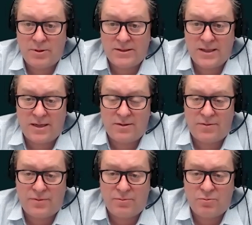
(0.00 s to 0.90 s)
I mean,
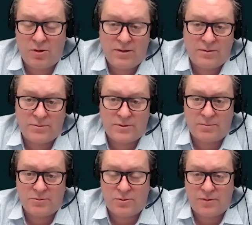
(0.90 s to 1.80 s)
we're under
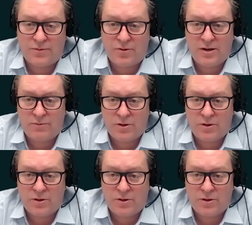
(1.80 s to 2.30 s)
some sort of threat.